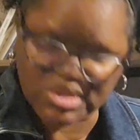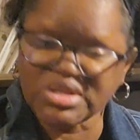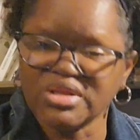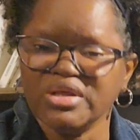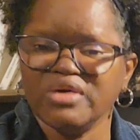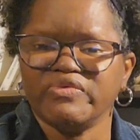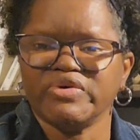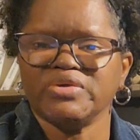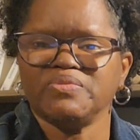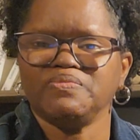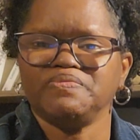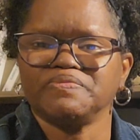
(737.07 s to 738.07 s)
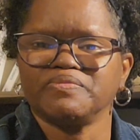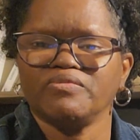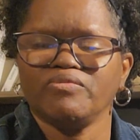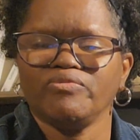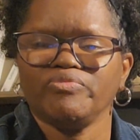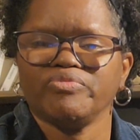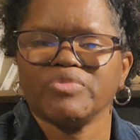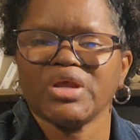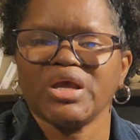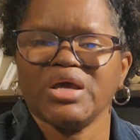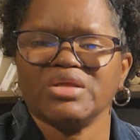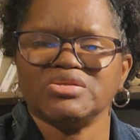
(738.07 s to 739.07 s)
was living,
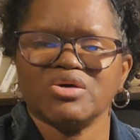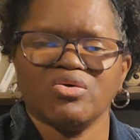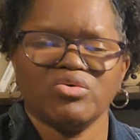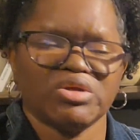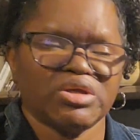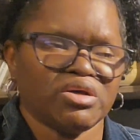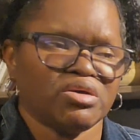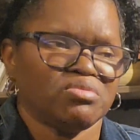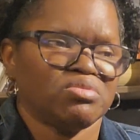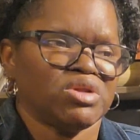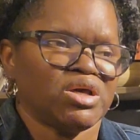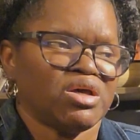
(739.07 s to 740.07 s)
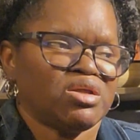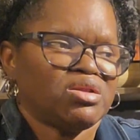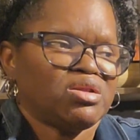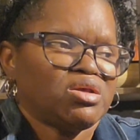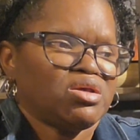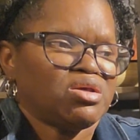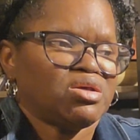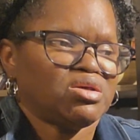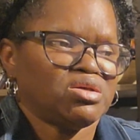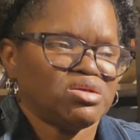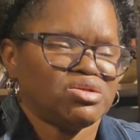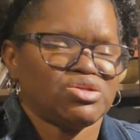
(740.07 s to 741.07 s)
and told him that
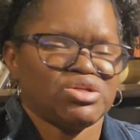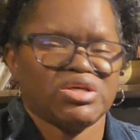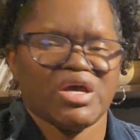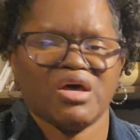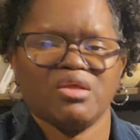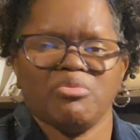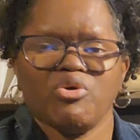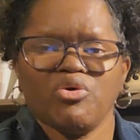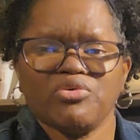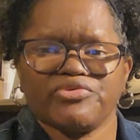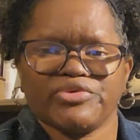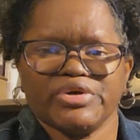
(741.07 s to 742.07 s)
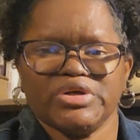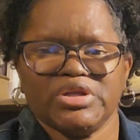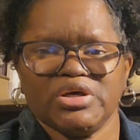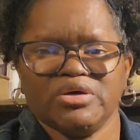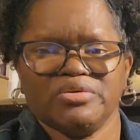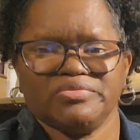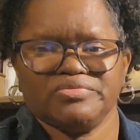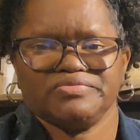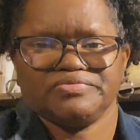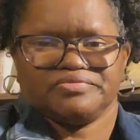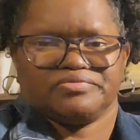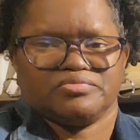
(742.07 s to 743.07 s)
she got a boyfriend now.
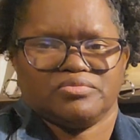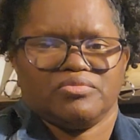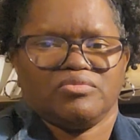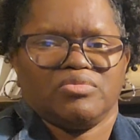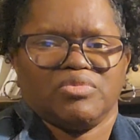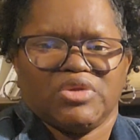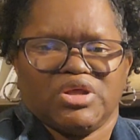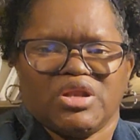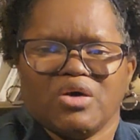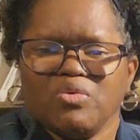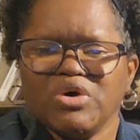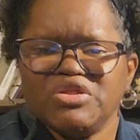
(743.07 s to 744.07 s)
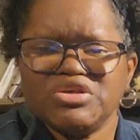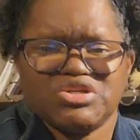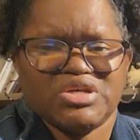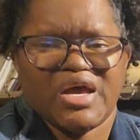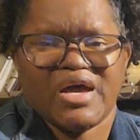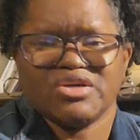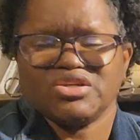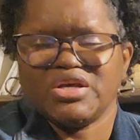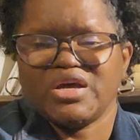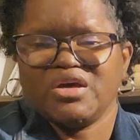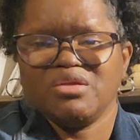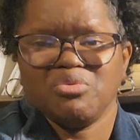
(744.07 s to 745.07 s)
Now, whether she
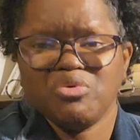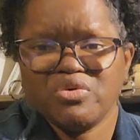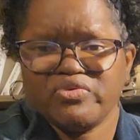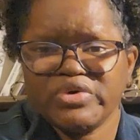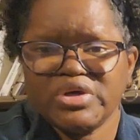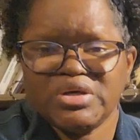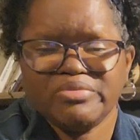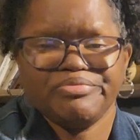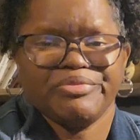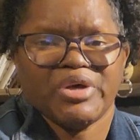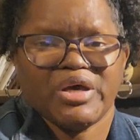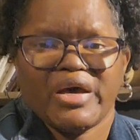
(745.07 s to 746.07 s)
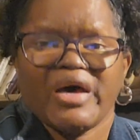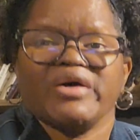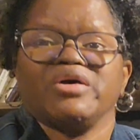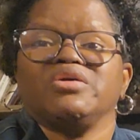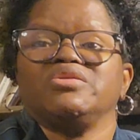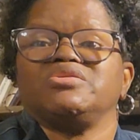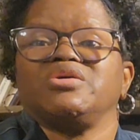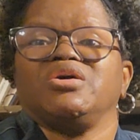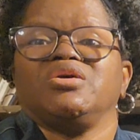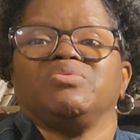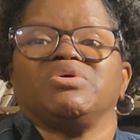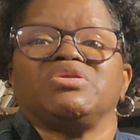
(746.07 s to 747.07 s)
actually had a boyfriend, I couldn't
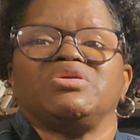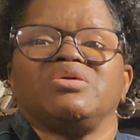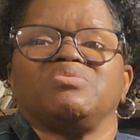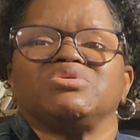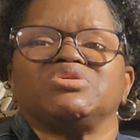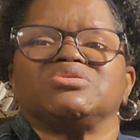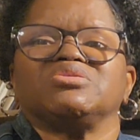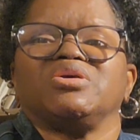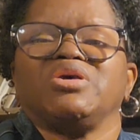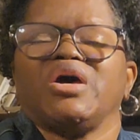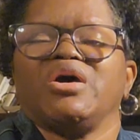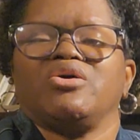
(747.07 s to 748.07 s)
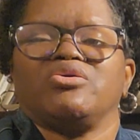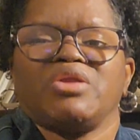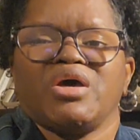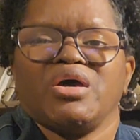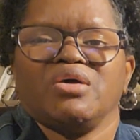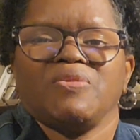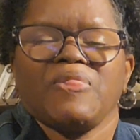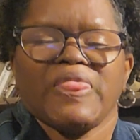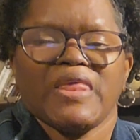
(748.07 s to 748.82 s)
tell you whether that was yay or nay.